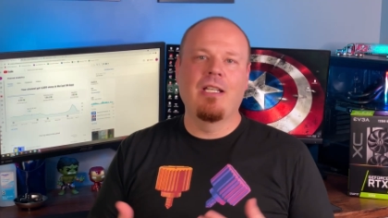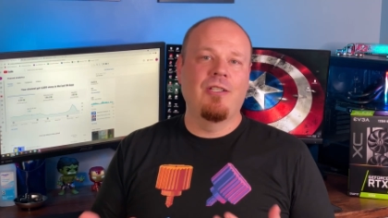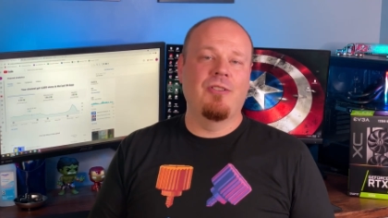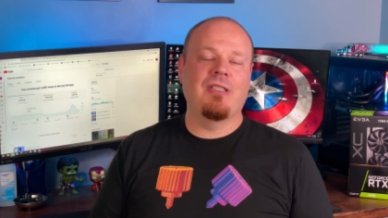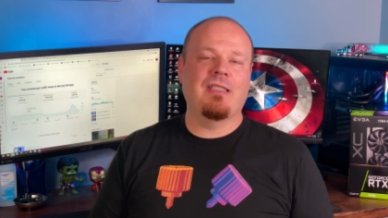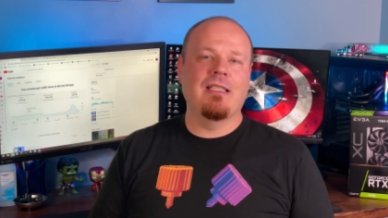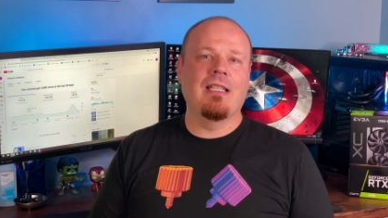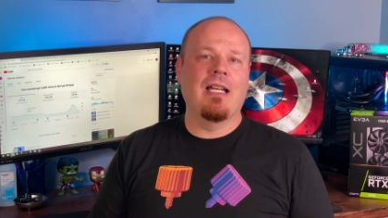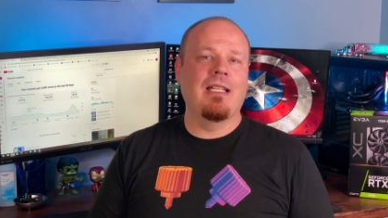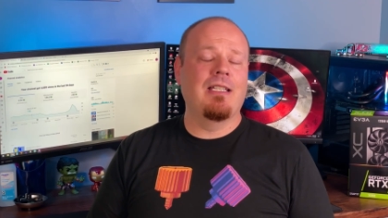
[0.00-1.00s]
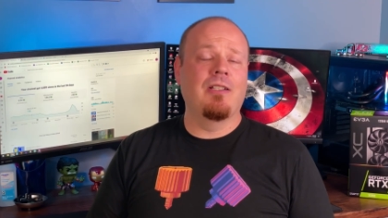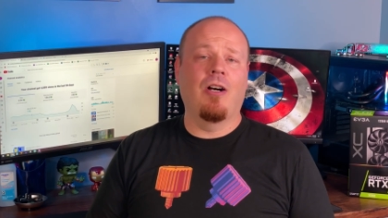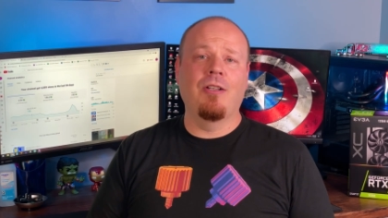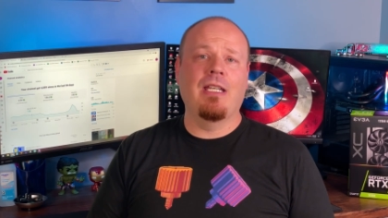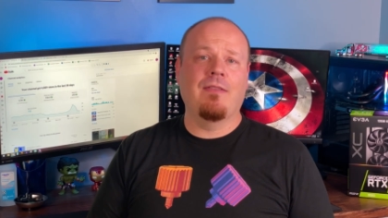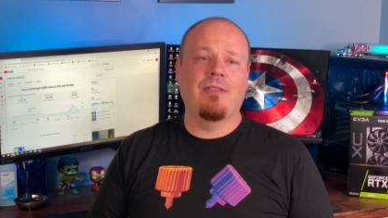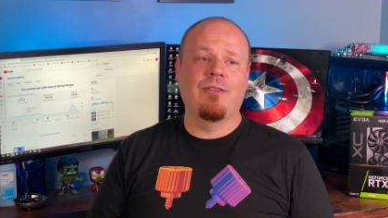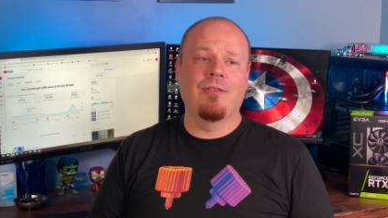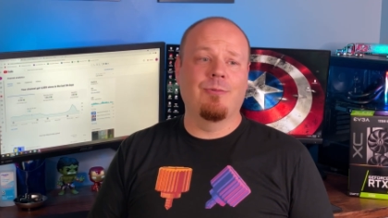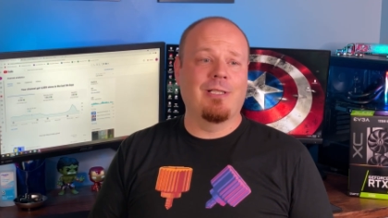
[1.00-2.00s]
You're just in line, and all you have to
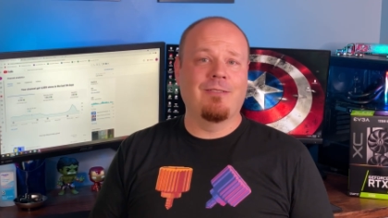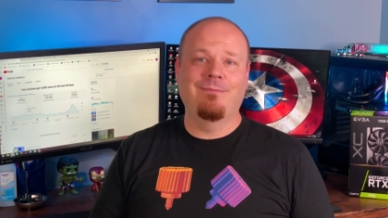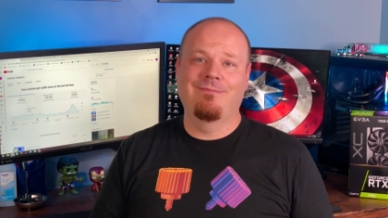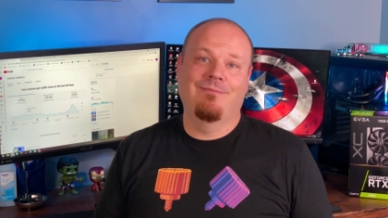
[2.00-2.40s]
do is, well,